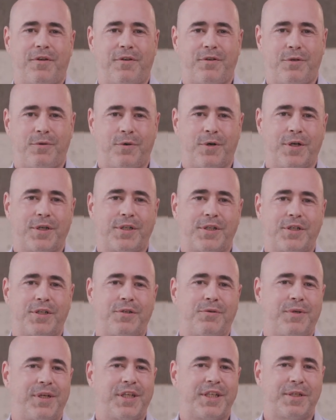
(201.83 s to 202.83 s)
to us
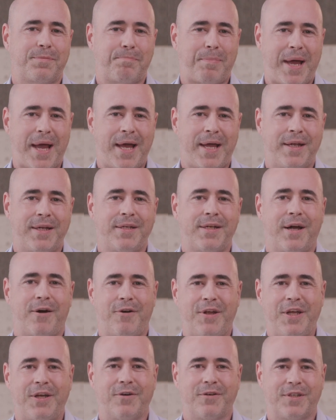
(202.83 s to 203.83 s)
to expand our
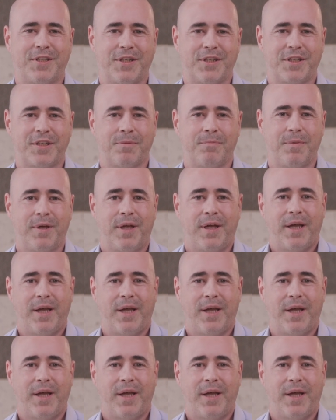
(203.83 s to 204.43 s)
ecosystem